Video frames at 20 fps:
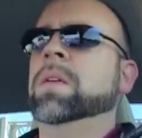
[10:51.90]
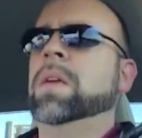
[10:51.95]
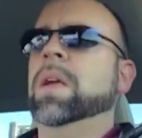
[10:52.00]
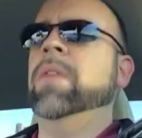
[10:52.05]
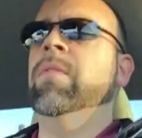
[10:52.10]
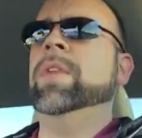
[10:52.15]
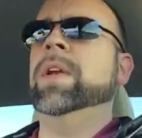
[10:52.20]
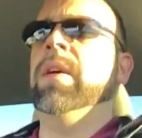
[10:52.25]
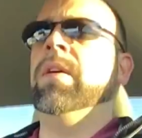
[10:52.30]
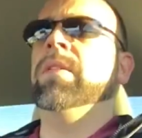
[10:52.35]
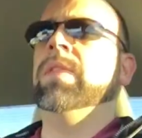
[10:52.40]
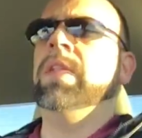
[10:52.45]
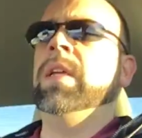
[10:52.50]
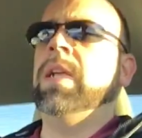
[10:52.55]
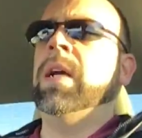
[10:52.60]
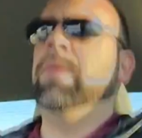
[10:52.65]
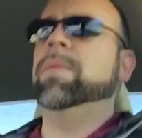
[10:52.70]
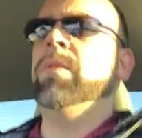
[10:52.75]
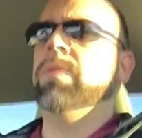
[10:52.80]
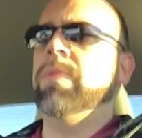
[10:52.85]
Every now and
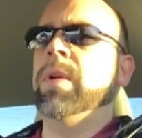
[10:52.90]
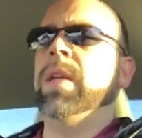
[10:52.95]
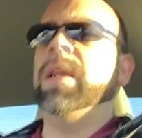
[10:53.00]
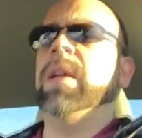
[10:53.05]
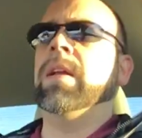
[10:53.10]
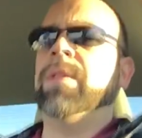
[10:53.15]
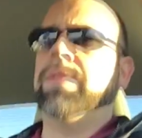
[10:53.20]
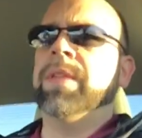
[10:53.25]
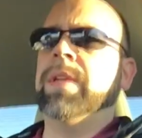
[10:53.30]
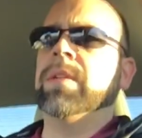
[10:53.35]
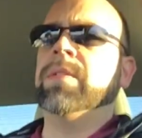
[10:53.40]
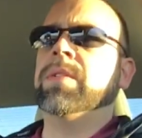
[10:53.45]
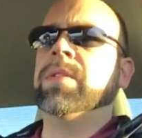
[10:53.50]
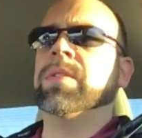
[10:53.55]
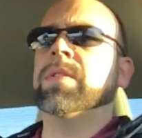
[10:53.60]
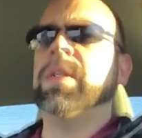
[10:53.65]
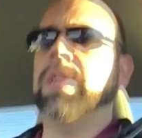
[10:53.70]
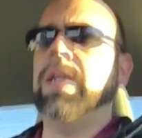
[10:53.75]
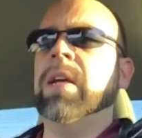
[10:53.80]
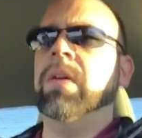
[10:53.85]
then I will run out of things to
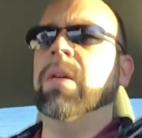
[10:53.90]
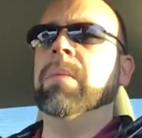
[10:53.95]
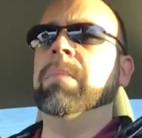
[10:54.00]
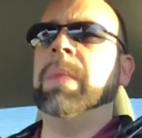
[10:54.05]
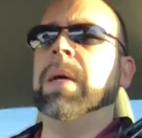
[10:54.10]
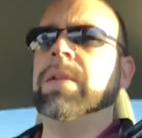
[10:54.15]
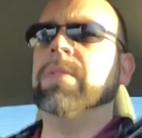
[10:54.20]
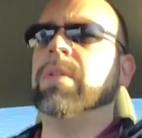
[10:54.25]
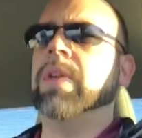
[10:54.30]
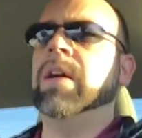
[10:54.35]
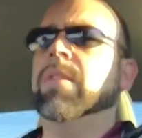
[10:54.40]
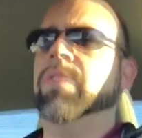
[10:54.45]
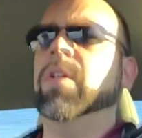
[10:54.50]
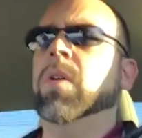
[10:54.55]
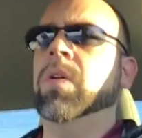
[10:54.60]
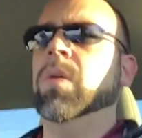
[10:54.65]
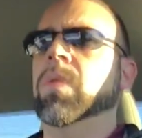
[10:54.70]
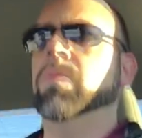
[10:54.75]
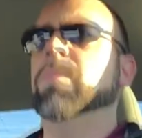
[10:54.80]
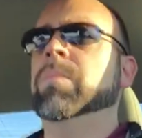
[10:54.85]
say on my drive
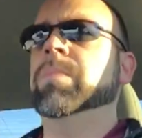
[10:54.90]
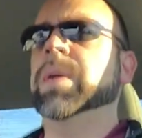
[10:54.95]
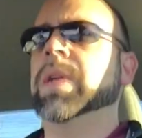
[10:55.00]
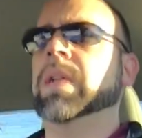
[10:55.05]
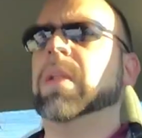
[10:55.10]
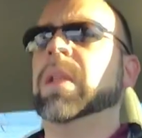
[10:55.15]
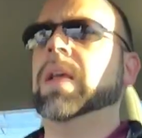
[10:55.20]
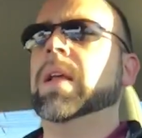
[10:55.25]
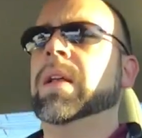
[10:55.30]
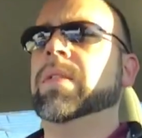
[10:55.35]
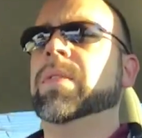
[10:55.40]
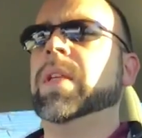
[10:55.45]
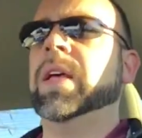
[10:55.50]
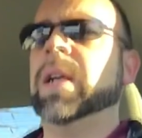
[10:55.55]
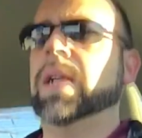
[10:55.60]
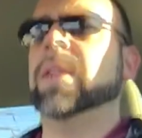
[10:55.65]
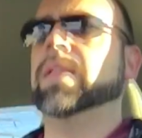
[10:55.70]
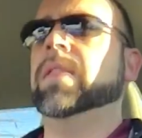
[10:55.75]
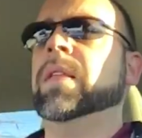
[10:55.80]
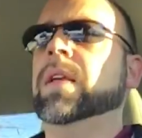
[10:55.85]
home, but a lot of that
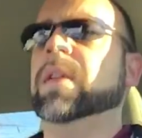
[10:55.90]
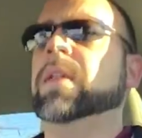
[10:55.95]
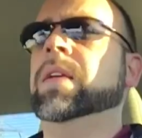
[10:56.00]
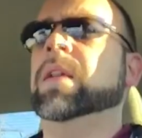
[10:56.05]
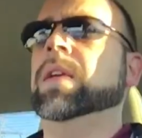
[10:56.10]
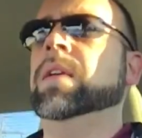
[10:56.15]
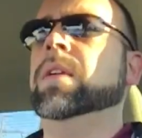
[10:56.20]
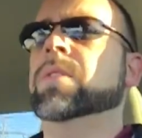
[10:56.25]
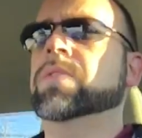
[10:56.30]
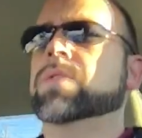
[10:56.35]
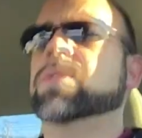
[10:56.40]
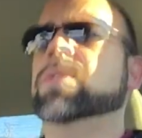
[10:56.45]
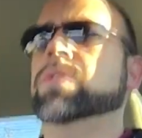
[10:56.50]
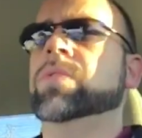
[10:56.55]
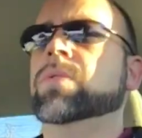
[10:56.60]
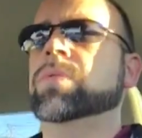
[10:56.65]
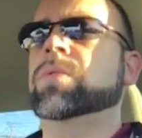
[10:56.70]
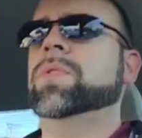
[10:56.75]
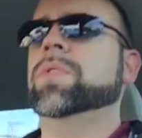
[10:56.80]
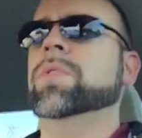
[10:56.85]
I think is
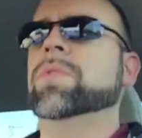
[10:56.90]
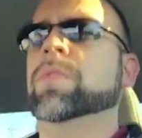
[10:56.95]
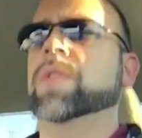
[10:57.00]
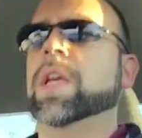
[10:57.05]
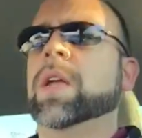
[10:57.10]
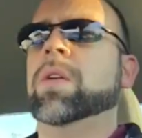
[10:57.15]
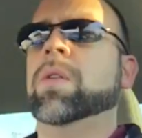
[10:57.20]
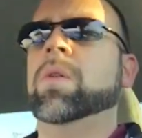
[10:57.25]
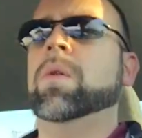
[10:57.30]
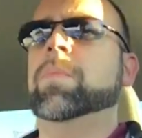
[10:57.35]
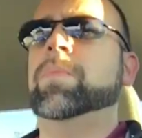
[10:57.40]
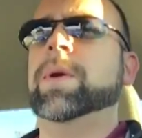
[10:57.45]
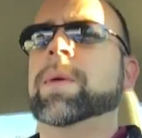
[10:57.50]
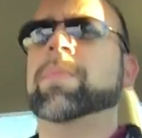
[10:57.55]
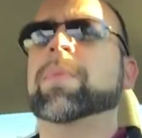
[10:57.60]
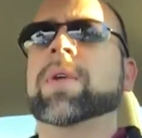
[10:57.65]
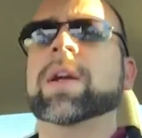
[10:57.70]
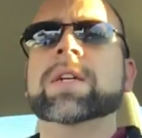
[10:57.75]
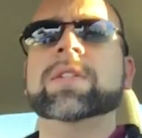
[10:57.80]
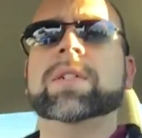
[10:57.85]
due to that whole
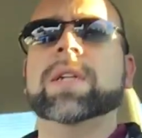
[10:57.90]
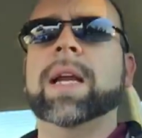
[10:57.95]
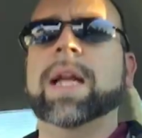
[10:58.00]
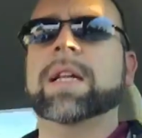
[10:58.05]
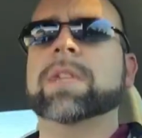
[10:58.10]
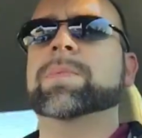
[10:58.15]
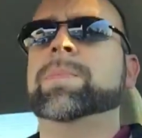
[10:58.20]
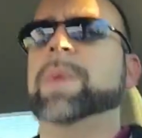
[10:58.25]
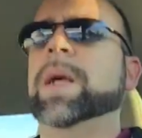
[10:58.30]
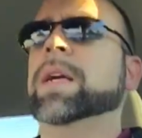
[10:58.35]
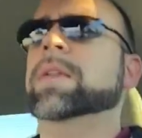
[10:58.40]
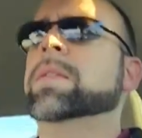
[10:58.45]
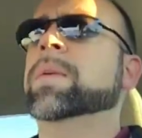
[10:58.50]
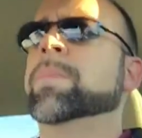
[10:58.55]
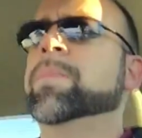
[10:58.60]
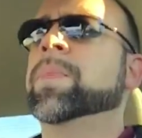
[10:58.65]
preparation aspect.